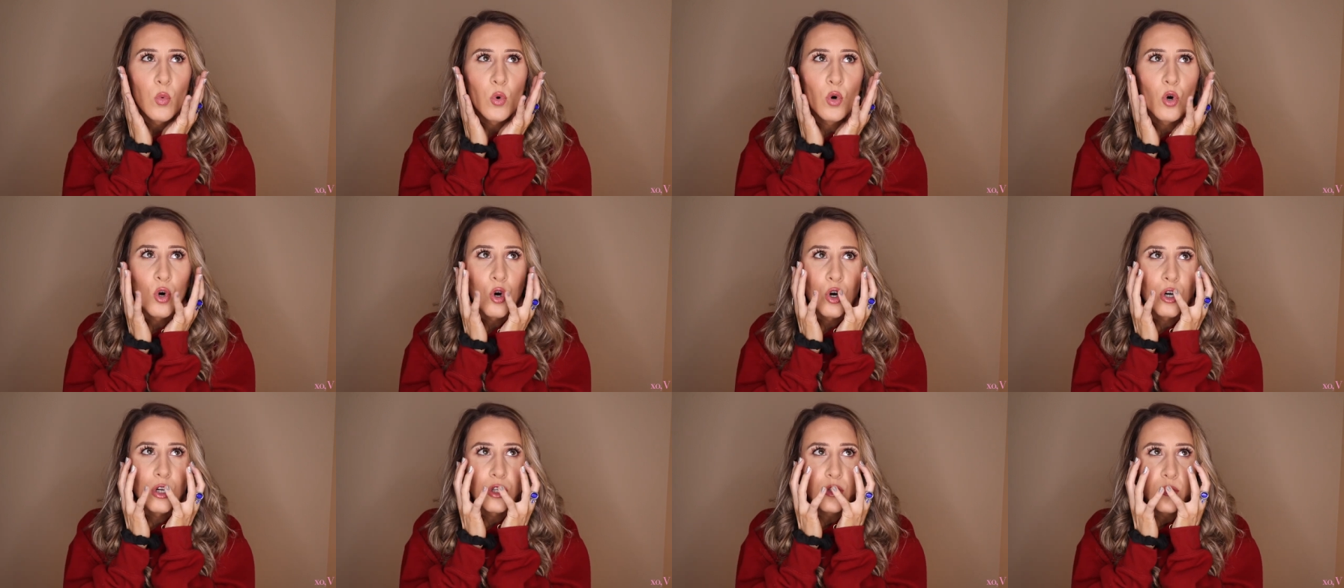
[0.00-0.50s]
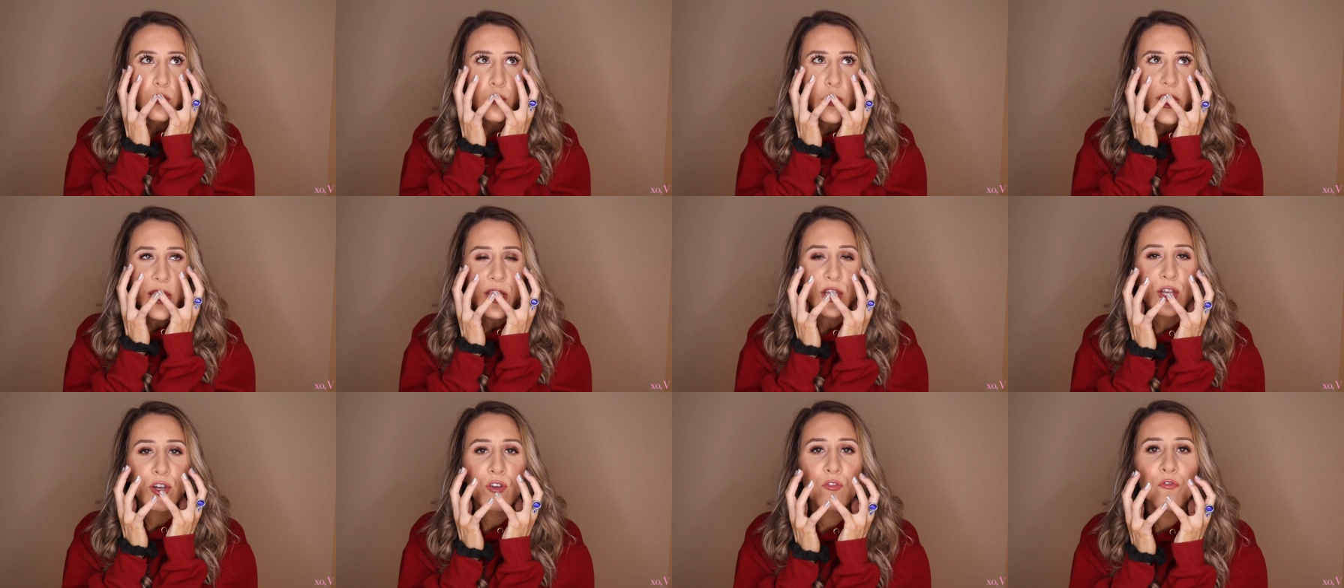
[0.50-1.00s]
will
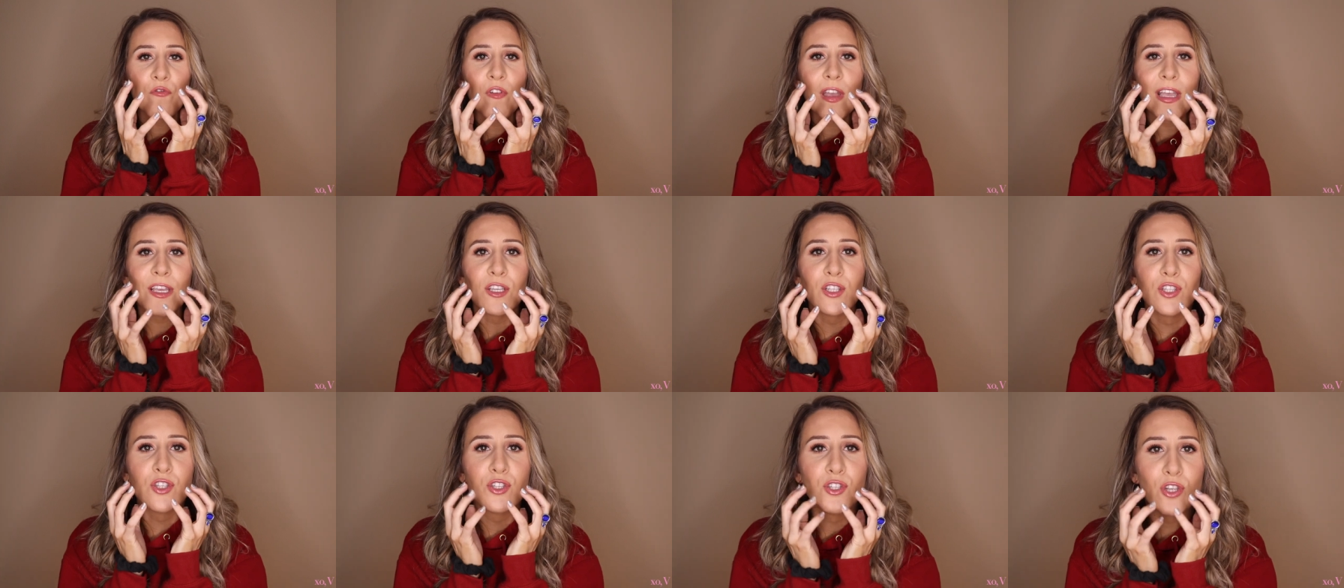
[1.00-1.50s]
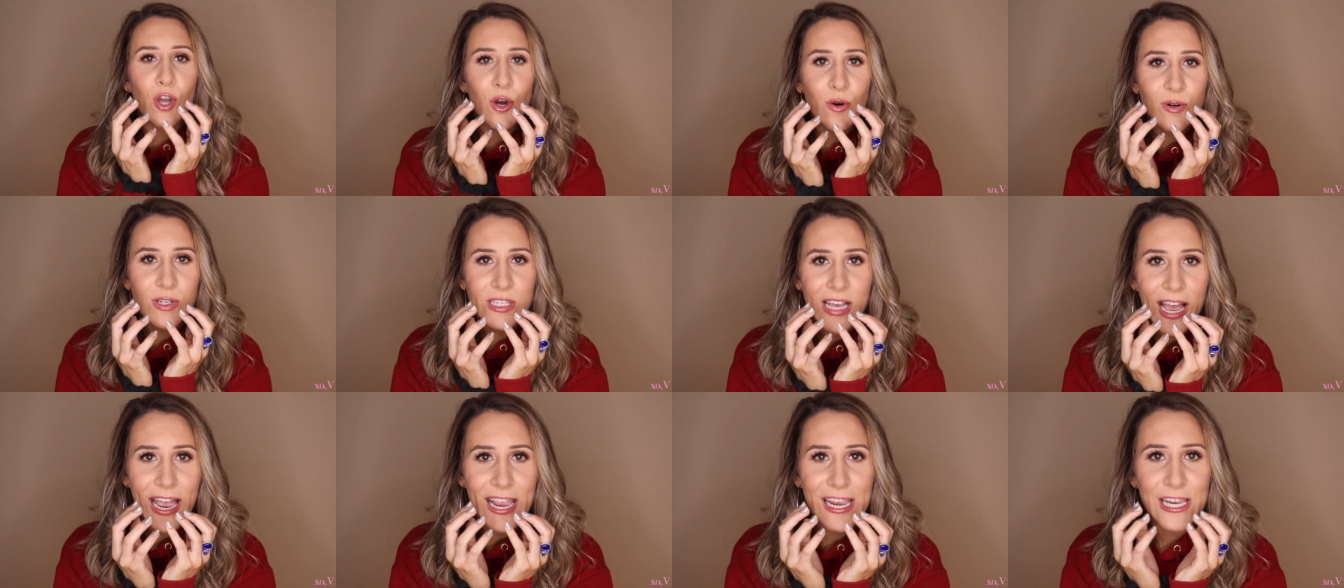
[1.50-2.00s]
make your face so
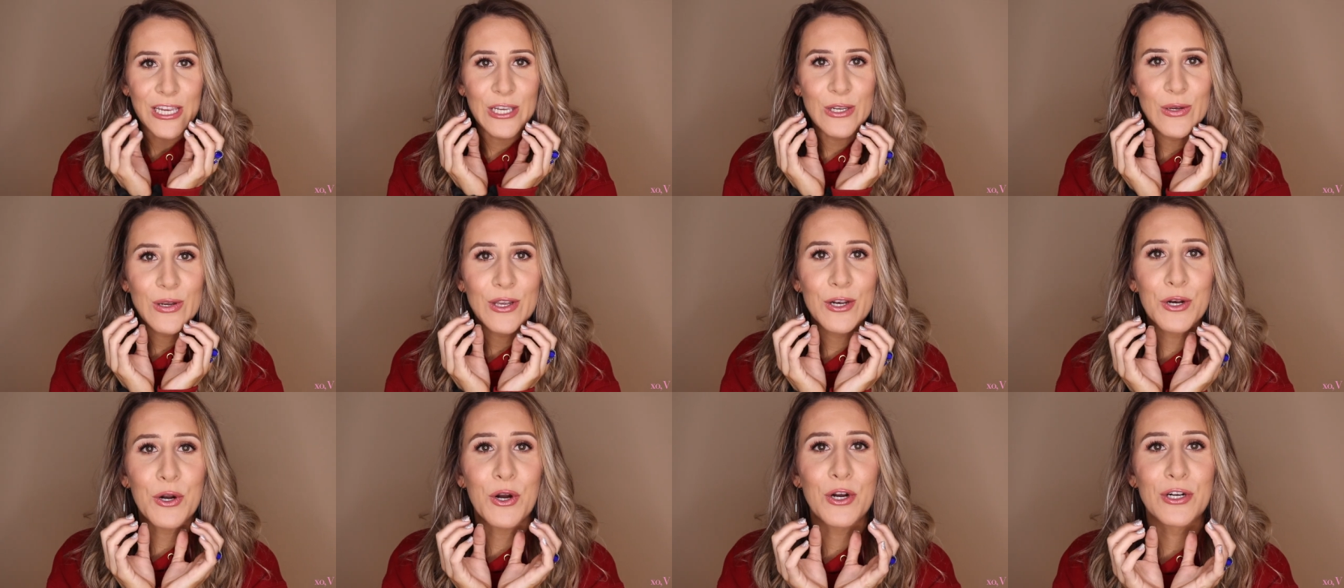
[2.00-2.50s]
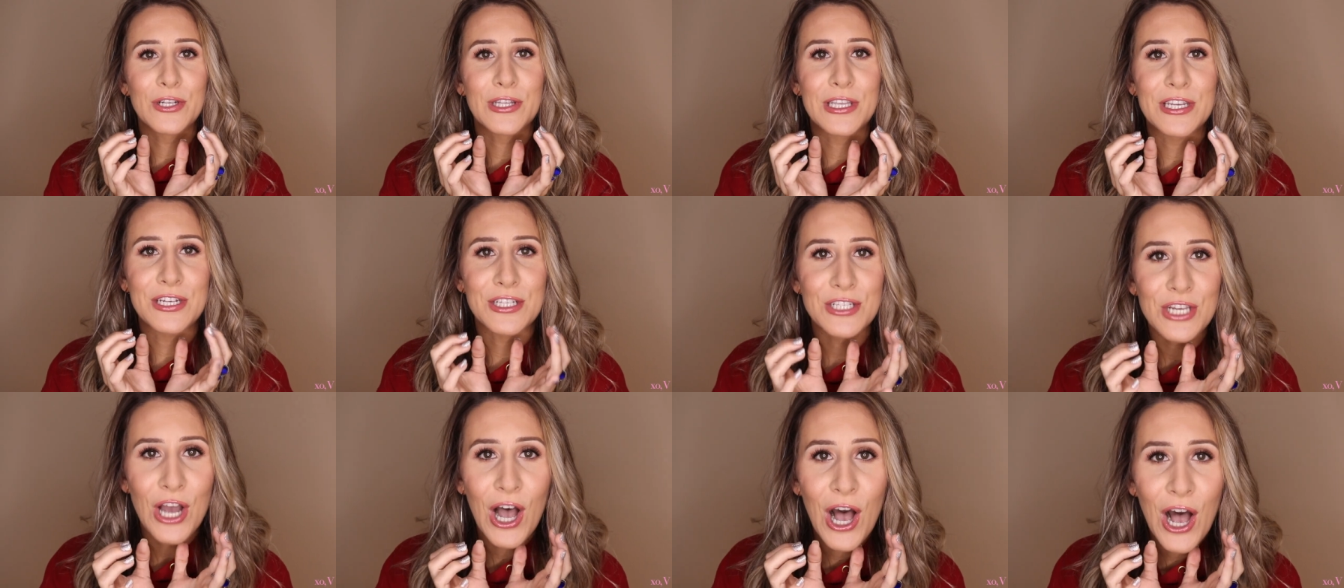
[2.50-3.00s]
tight you can
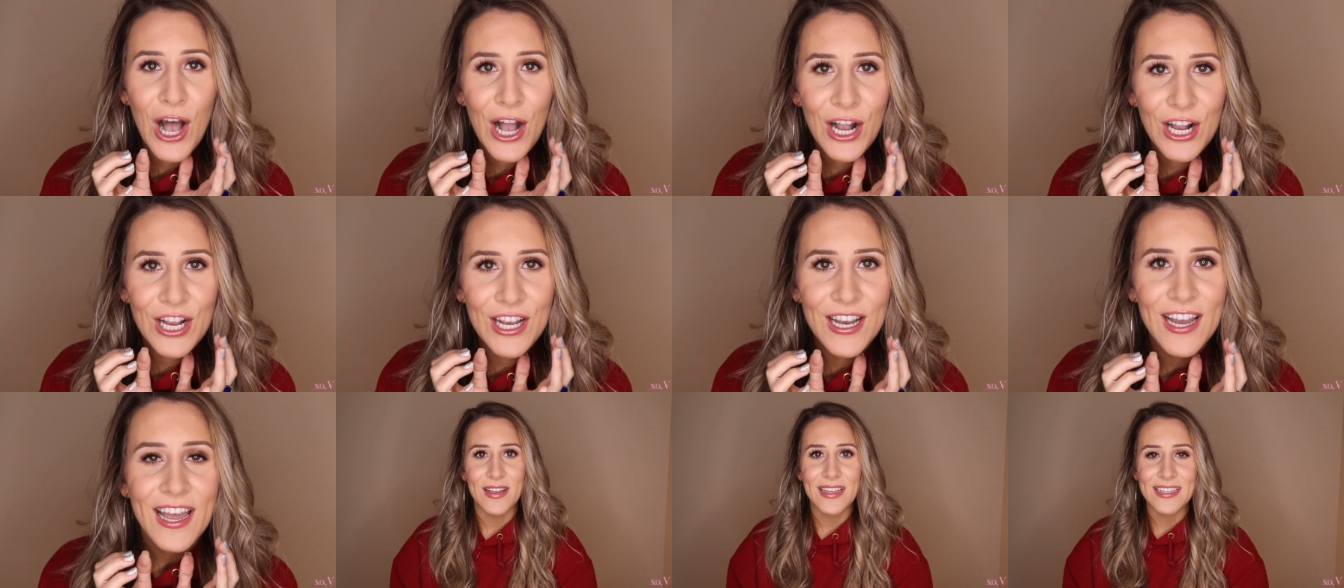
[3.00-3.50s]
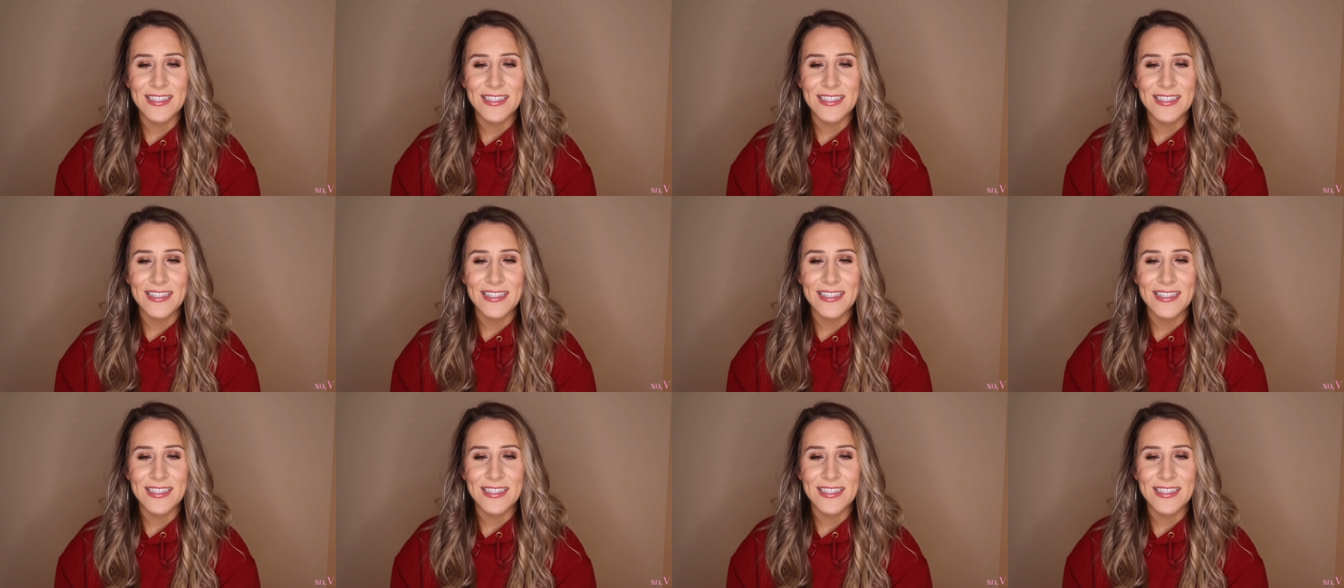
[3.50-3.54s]
hardly talk.